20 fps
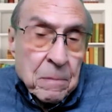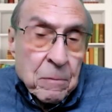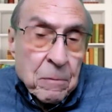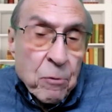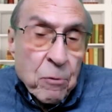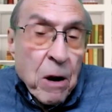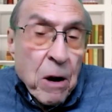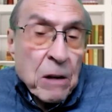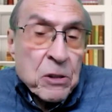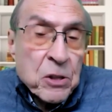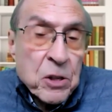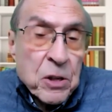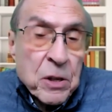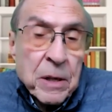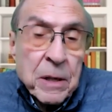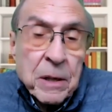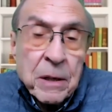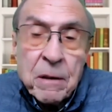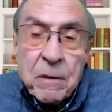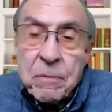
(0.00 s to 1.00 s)

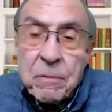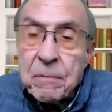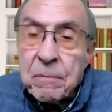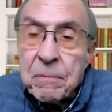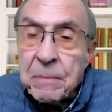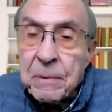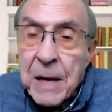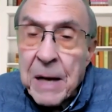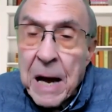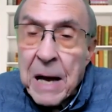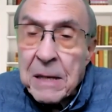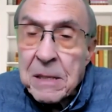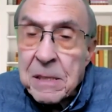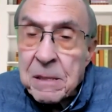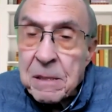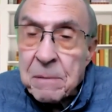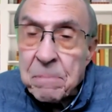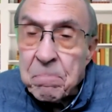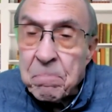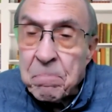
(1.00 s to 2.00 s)
rationing of gas
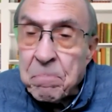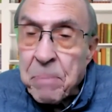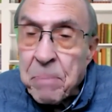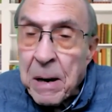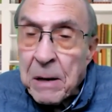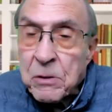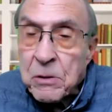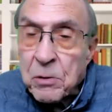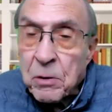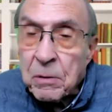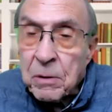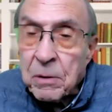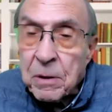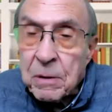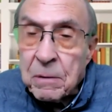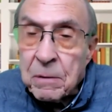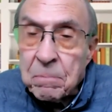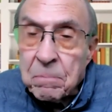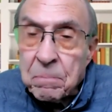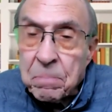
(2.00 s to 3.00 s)
and petrol
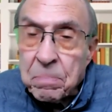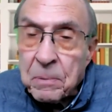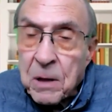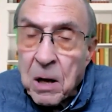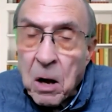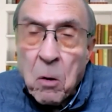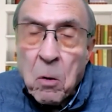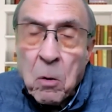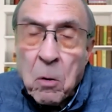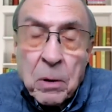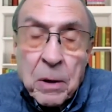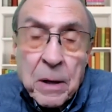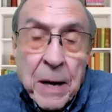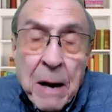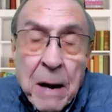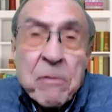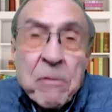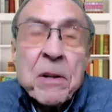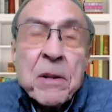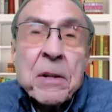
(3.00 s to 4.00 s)
and coal and
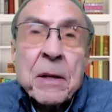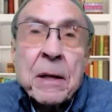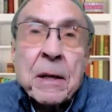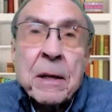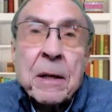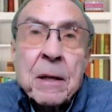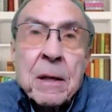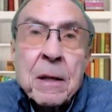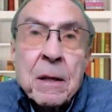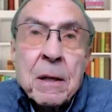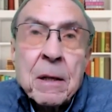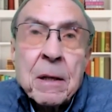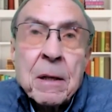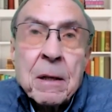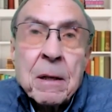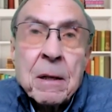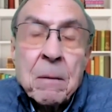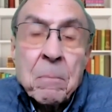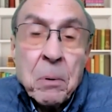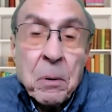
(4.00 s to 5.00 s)
everything.
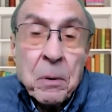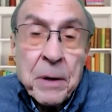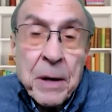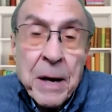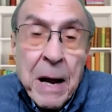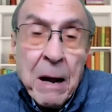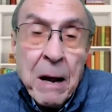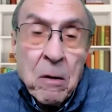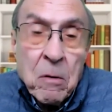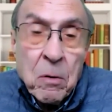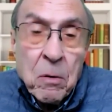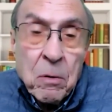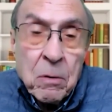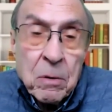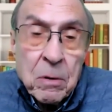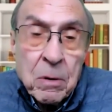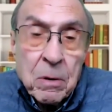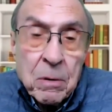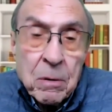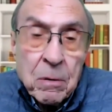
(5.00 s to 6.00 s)
But now
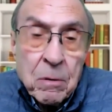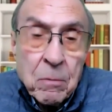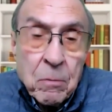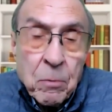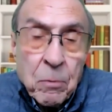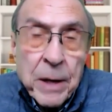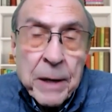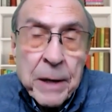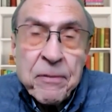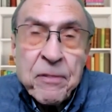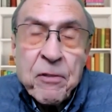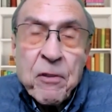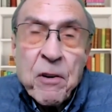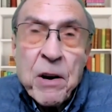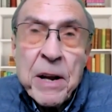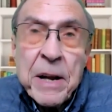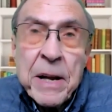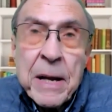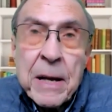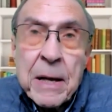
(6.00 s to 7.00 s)
we're
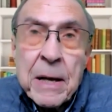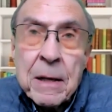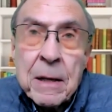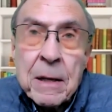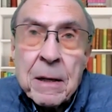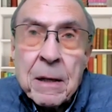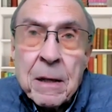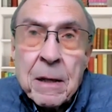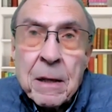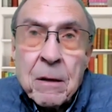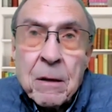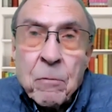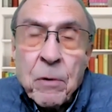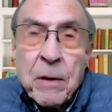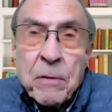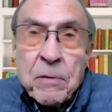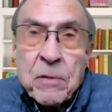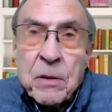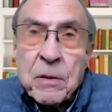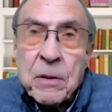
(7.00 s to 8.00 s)
free.
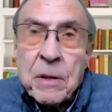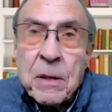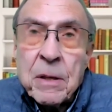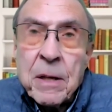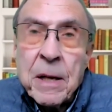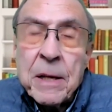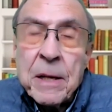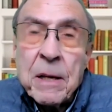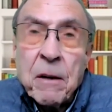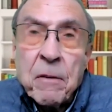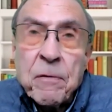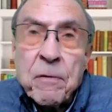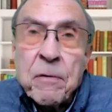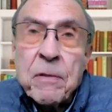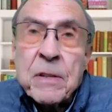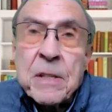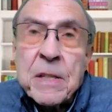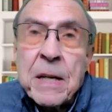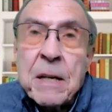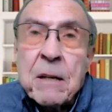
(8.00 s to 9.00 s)
We've done enough
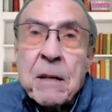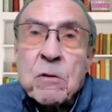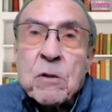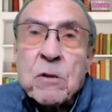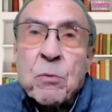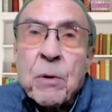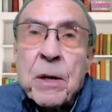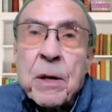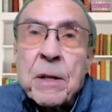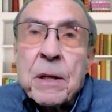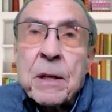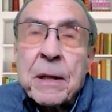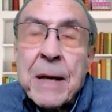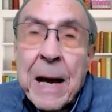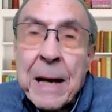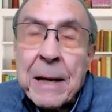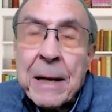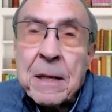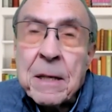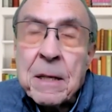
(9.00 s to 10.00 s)
deals with
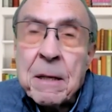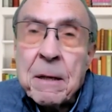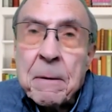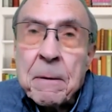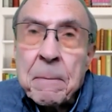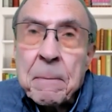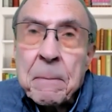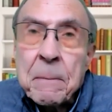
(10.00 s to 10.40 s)
Canada